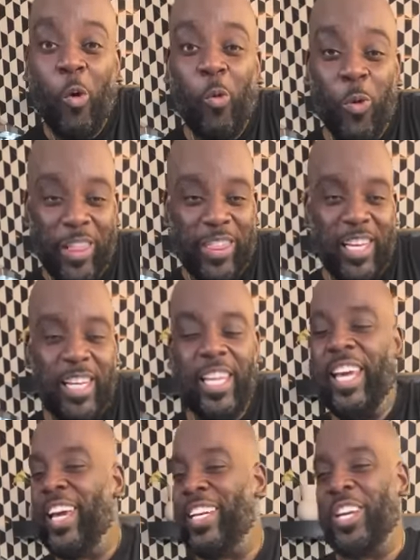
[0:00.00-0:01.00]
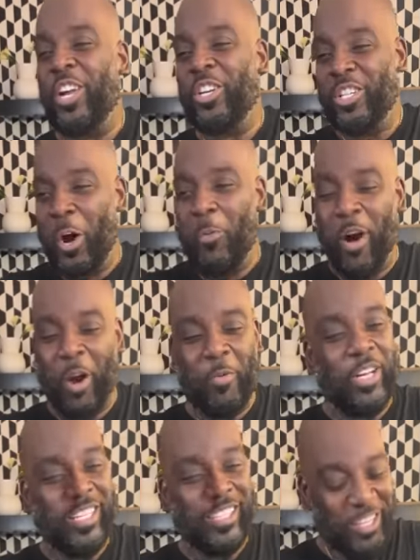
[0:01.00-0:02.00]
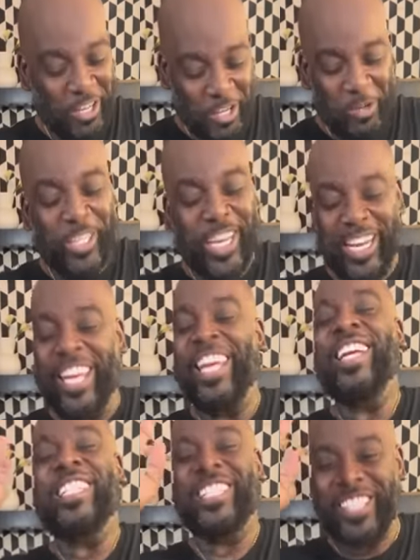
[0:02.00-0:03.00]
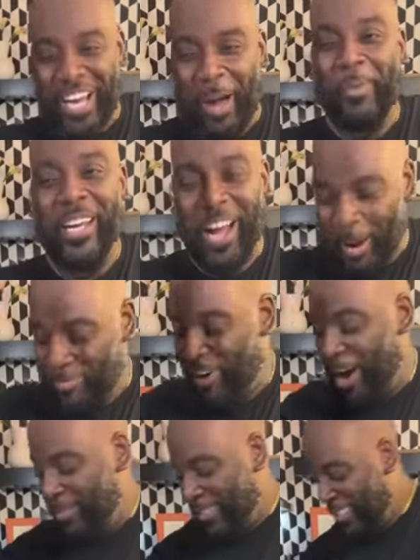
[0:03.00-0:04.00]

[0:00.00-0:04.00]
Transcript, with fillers: with the lid. Don't worry, you'll get it. It's coming. I promise.